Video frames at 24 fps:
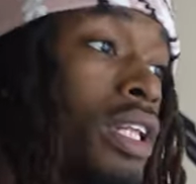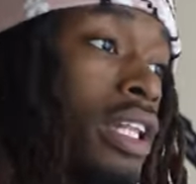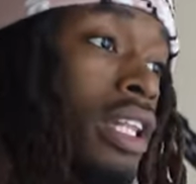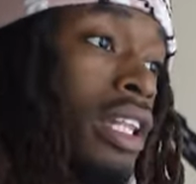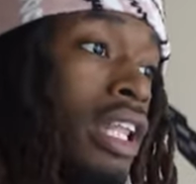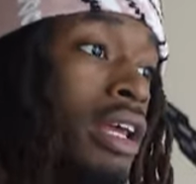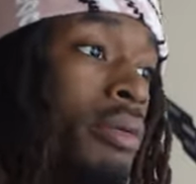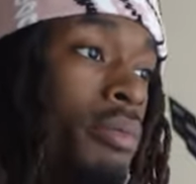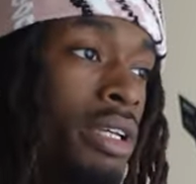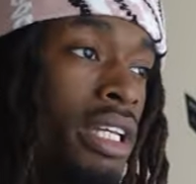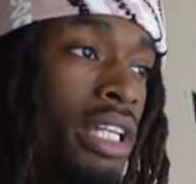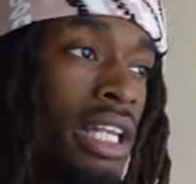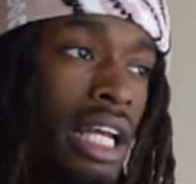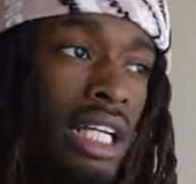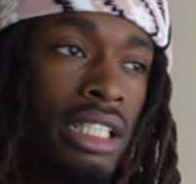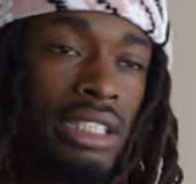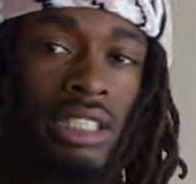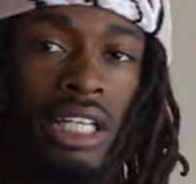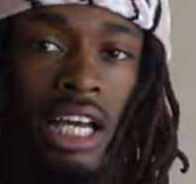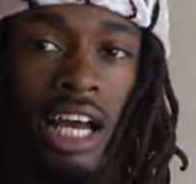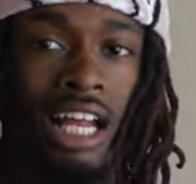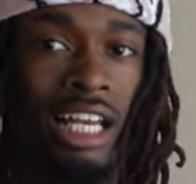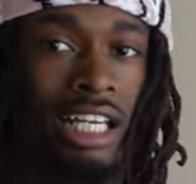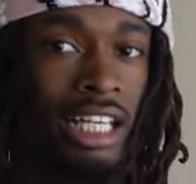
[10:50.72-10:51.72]
Let me let
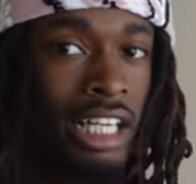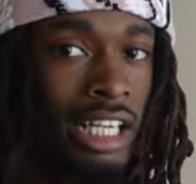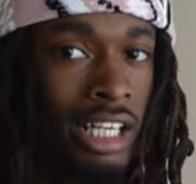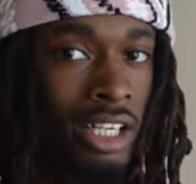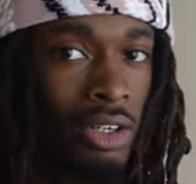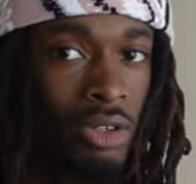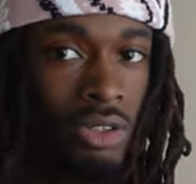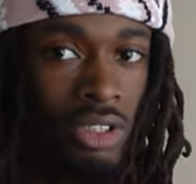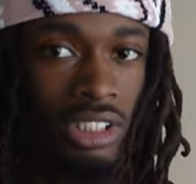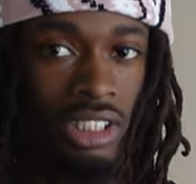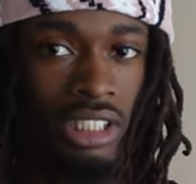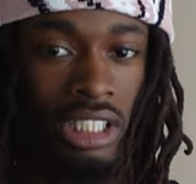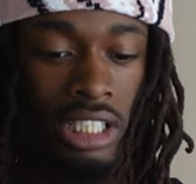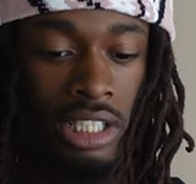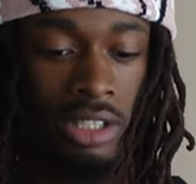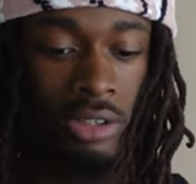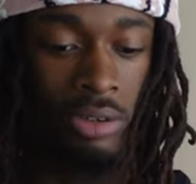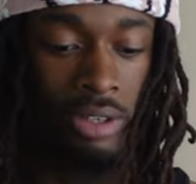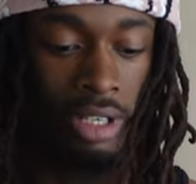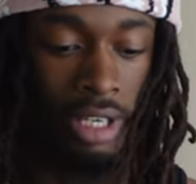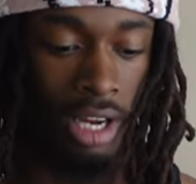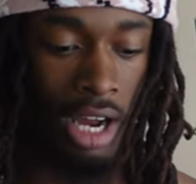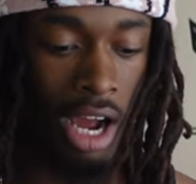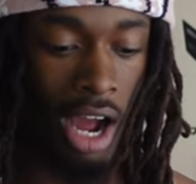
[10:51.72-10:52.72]
y'all in on a
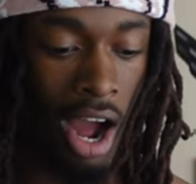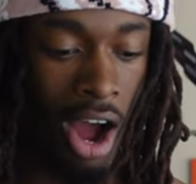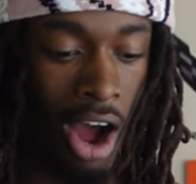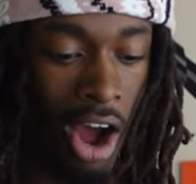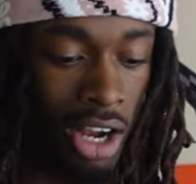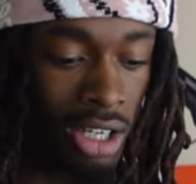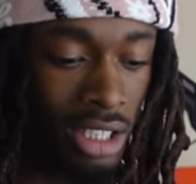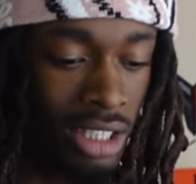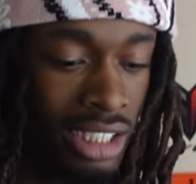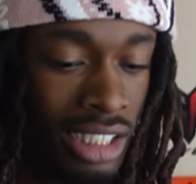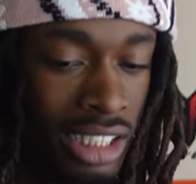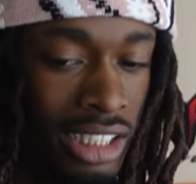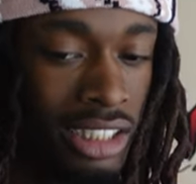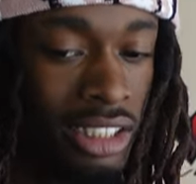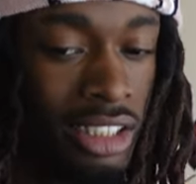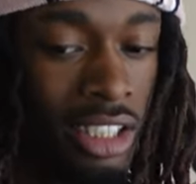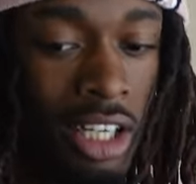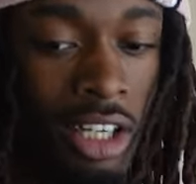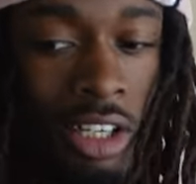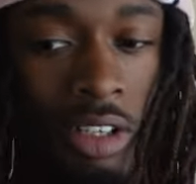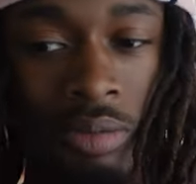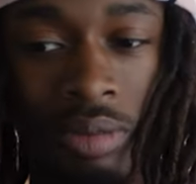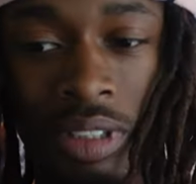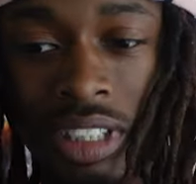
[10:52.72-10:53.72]
secret. All of these
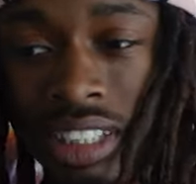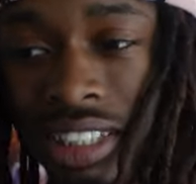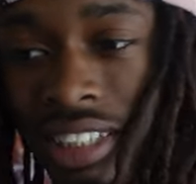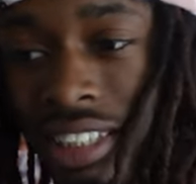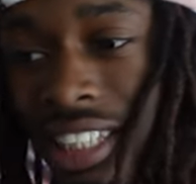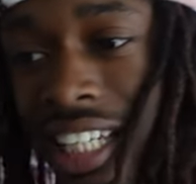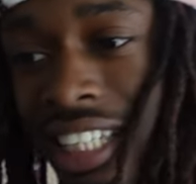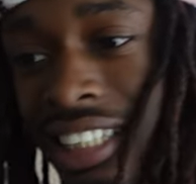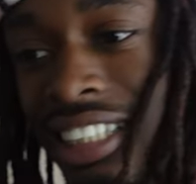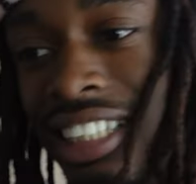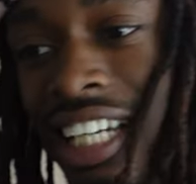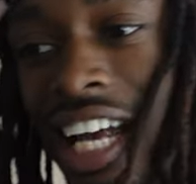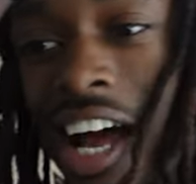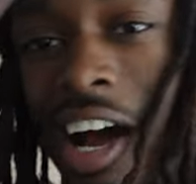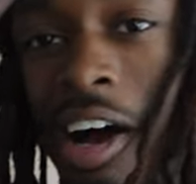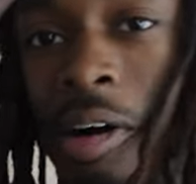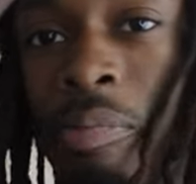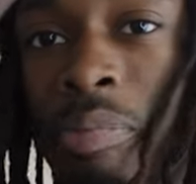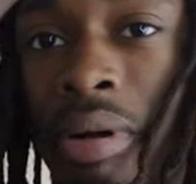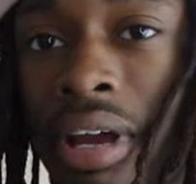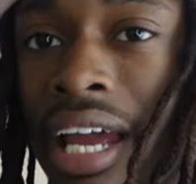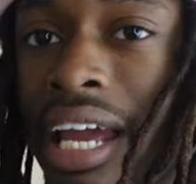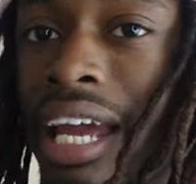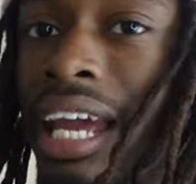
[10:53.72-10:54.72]
companies that
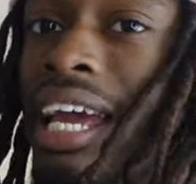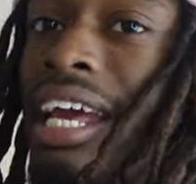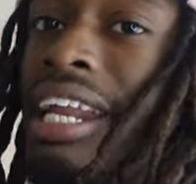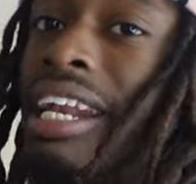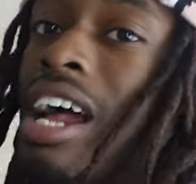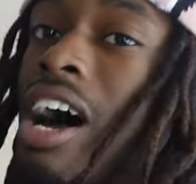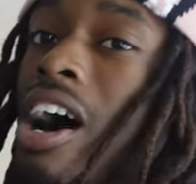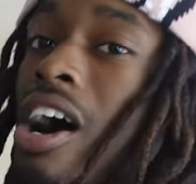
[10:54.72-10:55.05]
y'all paying